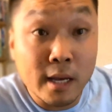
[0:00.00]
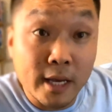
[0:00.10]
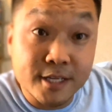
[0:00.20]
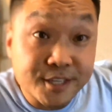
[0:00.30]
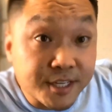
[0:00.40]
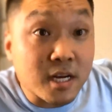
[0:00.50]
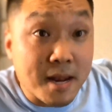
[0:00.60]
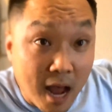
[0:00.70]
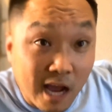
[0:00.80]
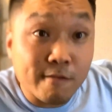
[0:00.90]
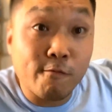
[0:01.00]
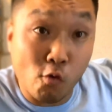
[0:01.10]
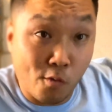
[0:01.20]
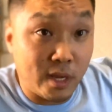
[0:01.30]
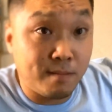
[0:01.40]
just not for
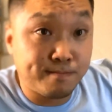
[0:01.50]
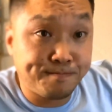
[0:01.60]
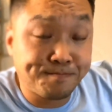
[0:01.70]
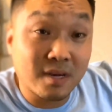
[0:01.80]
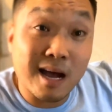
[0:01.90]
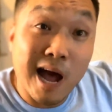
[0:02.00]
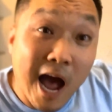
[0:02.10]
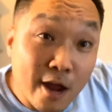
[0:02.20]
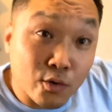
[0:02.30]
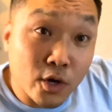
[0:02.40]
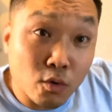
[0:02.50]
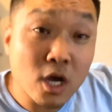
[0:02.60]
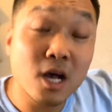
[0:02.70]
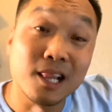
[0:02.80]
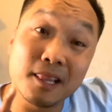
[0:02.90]
me. I don't know.
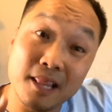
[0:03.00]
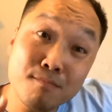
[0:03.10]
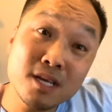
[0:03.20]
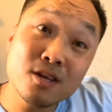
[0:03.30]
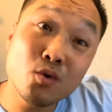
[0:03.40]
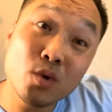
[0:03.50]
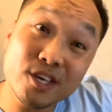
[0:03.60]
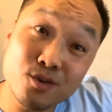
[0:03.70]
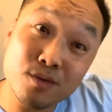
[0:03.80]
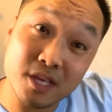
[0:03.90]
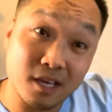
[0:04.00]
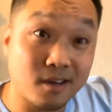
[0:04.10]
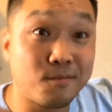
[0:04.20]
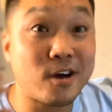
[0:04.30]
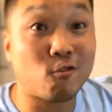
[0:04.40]
Let me know what you think
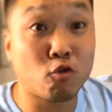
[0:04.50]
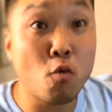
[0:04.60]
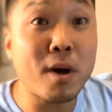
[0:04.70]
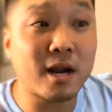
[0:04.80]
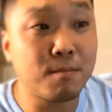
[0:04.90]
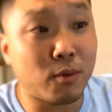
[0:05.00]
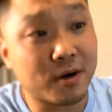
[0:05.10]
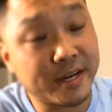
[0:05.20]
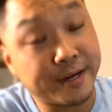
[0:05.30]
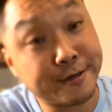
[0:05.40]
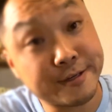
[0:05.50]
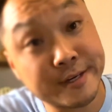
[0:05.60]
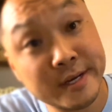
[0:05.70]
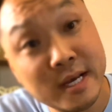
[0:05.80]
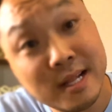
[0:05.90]
about robotic bartenders.
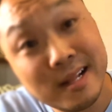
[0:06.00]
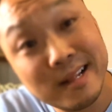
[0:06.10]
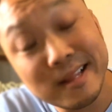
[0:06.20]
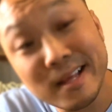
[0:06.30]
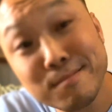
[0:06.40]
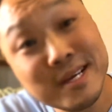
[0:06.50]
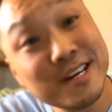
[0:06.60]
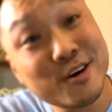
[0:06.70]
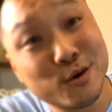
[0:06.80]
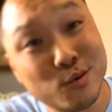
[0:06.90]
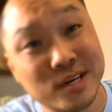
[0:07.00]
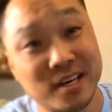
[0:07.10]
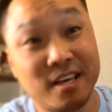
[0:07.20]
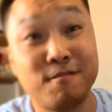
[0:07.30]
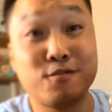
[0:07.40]
Let me know
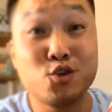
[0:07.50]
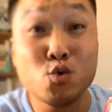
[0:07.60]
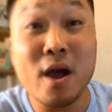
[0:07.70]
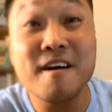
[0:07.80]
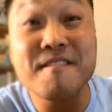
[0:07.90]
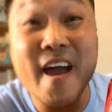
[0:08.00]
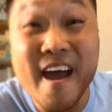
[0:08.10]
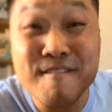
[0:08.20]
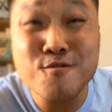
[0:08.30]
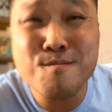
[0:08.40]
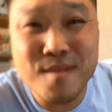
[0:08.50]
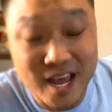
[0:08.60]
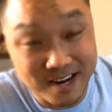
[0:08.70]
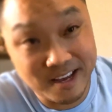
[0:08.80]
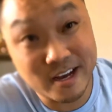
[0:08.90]
if you have ever met
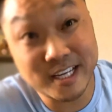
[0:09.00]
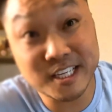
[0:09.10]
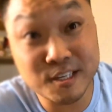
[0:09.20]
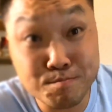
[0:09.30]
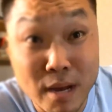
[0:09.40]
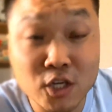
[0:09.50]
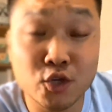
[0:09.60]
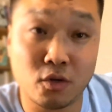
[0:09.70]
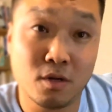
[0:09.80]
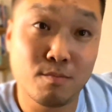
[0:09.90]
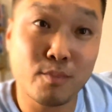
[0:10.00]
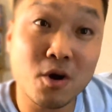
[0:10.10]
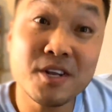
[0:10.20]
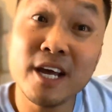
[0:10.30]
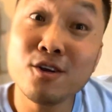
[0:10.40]
a special
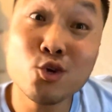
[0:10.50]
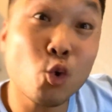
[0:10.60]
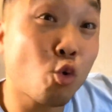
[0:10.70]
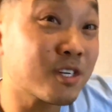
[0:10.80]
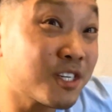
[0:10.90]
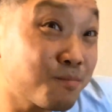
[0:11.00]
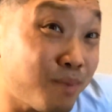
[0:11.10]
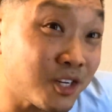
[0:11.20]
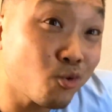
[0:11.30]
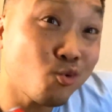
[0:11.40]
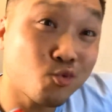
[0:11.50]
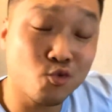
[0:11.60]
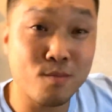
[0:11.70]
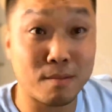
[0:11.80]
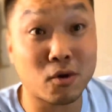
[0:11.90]
bartender or special crew
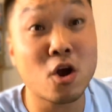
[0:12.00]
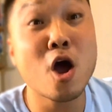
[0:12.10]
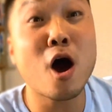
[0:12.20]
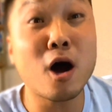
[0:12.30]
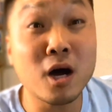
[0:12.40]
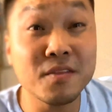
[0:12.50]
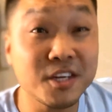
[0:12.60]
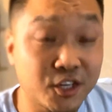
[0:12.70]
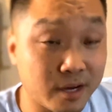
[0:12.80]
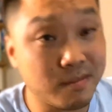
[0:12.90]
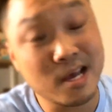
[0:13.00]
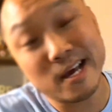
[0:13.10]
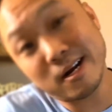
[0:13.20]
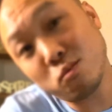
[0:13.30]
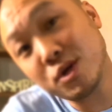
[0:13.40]
member on the ship, and
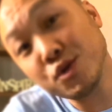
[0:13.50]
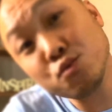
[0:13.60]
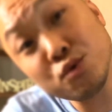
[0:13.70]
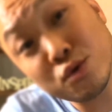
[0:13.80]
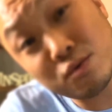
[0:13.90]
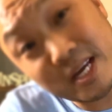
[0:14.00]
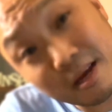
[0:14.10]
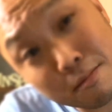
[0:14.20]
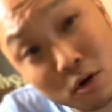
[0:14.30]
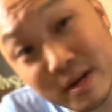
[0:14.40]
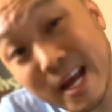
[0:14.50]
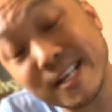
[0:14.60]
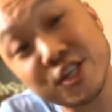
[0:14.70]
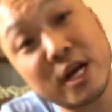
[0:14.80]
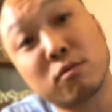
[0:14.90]
I want you to take a moment and
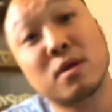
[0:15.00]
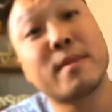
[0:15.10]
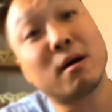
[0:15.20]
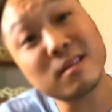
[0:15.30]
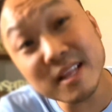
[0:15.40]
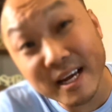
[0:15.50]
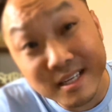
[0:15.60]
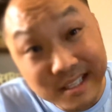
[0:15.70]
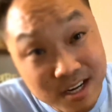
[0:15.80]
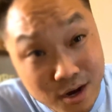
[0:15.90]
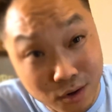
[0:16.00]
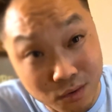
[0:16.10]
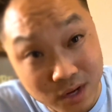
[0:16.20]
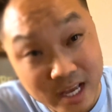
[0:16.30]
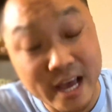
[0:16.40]
shout them out. Let us know
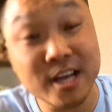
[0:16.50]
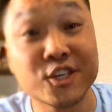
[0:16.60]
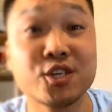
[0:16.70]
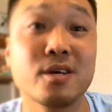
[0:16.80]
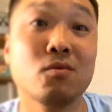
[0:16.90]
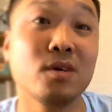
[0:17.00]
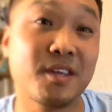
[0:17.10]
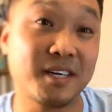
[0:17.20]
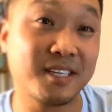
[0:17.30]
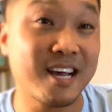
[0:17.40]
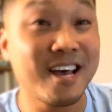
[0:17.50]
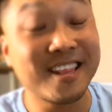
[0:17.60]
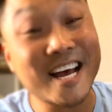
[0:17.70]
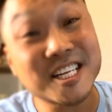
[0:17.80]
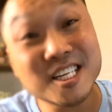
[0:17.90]
and share with us
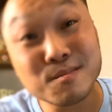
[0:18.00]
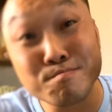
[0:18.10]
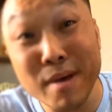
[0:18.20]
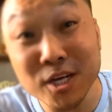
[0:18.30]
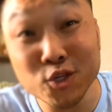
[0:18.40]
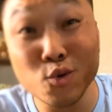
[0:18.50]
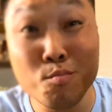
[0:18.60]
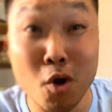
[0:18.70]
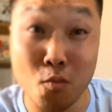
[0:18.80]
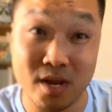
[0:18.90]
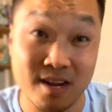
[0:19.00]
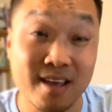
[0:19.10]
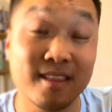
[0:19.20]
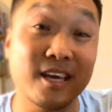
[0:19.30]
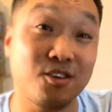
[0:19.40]
that special moment
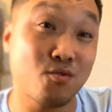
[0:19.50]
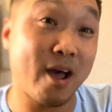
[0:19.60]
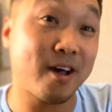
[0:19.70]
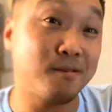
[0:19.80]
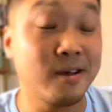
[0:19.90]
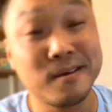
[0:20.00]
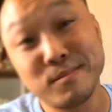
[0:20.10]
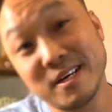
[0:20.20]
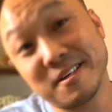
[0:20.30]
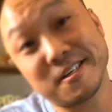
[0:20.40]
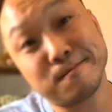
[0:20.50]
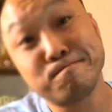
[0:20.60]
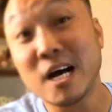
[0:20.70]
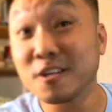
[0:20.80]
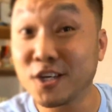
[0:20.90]
that you had, because
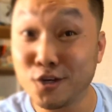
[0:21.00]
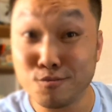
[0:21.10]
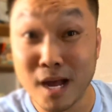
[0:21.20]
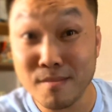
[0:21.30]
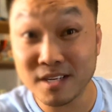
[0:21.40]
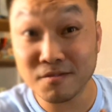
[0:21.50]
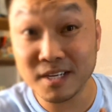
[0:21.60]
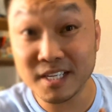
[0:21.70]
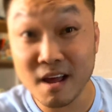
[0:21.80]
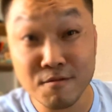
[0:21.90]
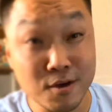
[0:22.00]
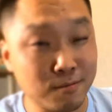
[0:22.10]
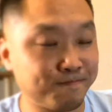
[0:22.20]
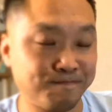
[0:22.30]
I'll tell you, my best friend Savio,